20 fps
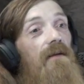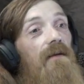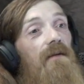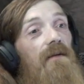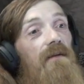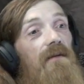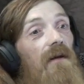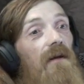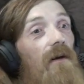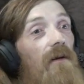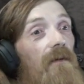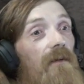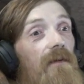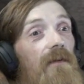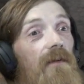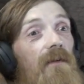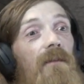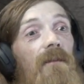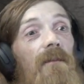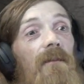So,
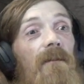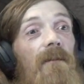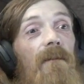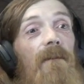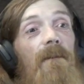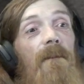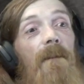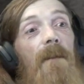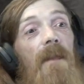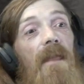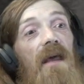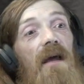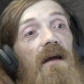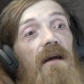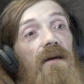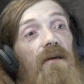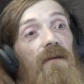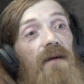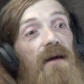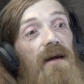
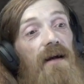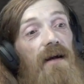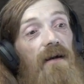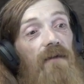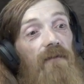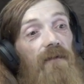we have